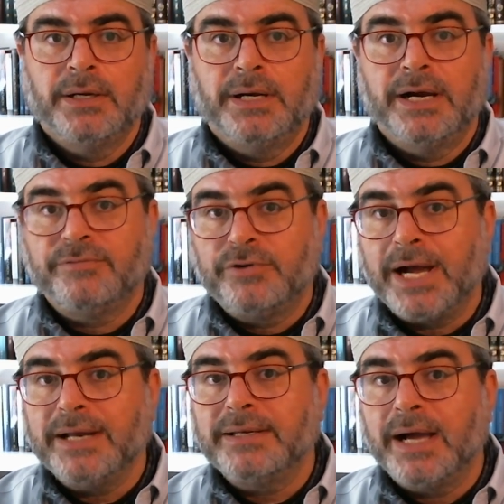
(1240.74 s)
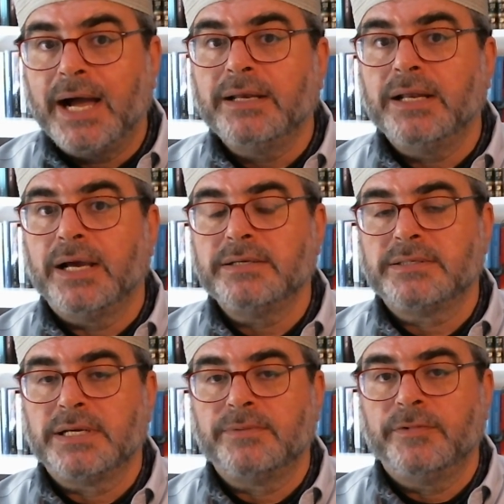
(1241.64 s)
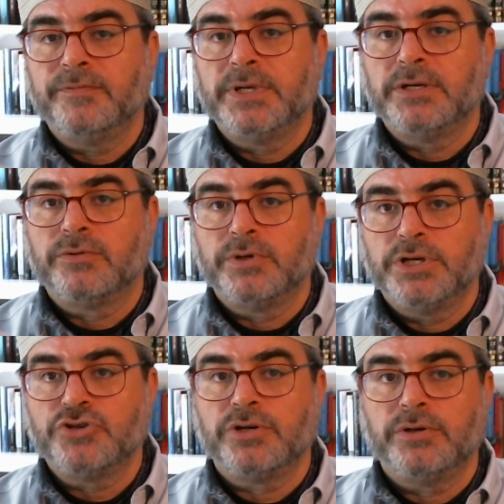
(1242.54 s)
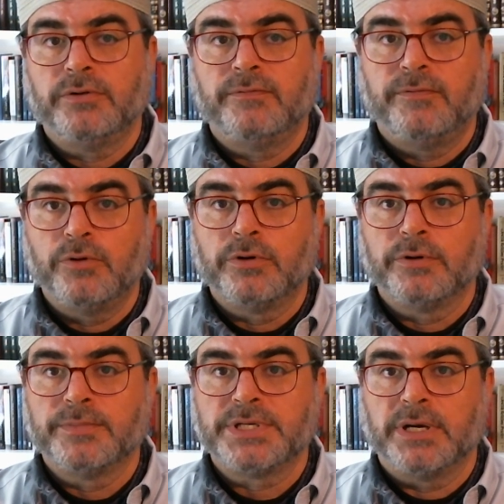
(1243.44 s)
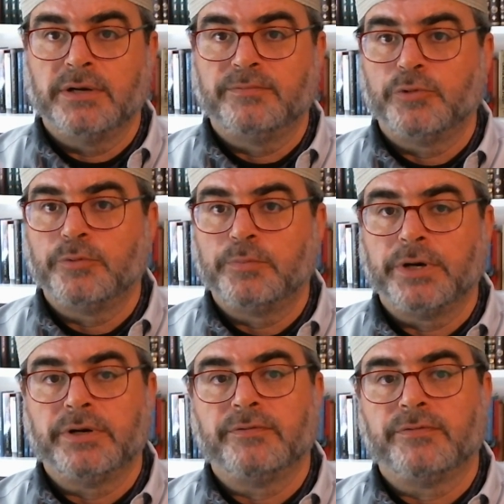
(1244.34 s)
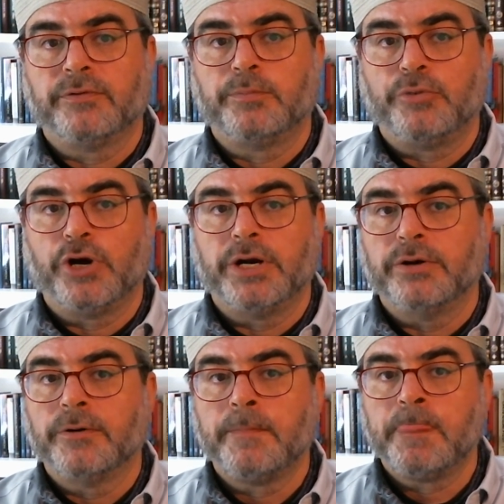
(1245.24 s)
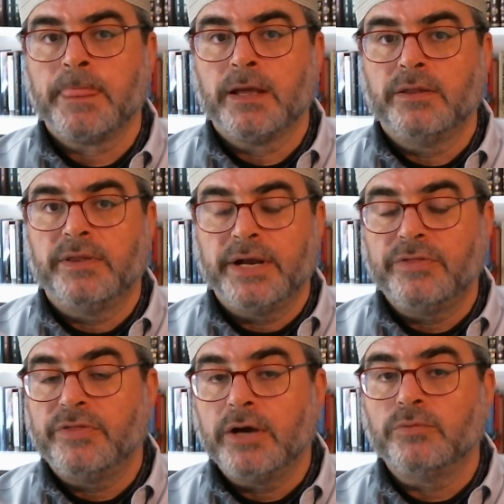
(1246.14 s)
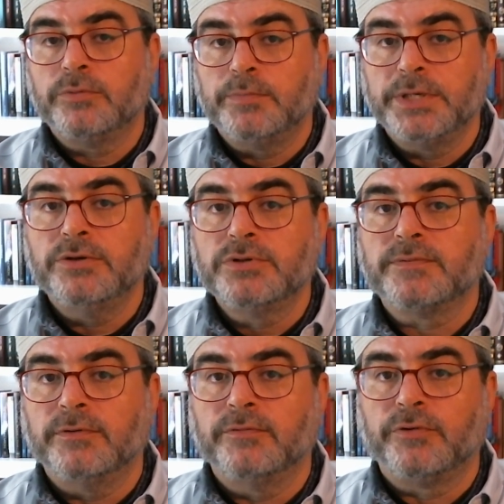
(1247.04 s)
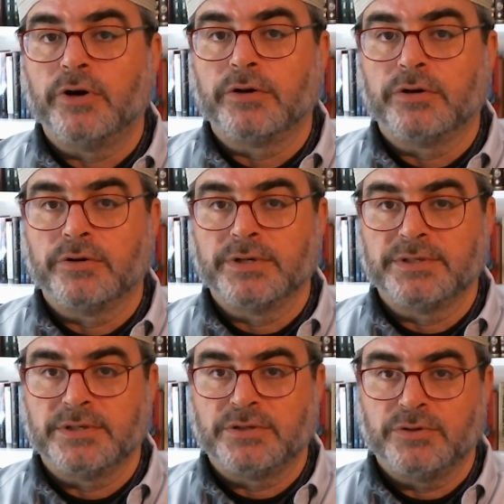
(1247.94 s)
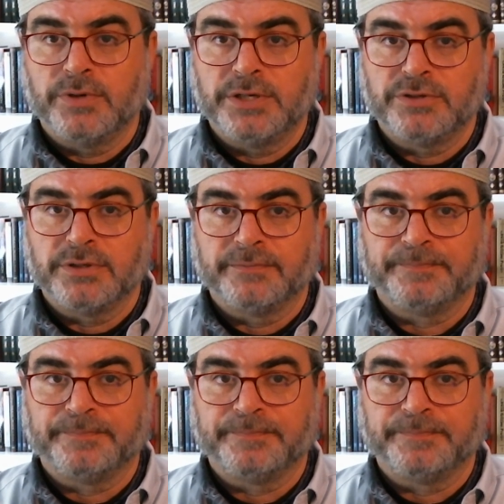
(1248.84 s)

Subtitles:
I've tried to highlight some of the traditional forms of preparing for prayer that I thought would be useful for our current situation.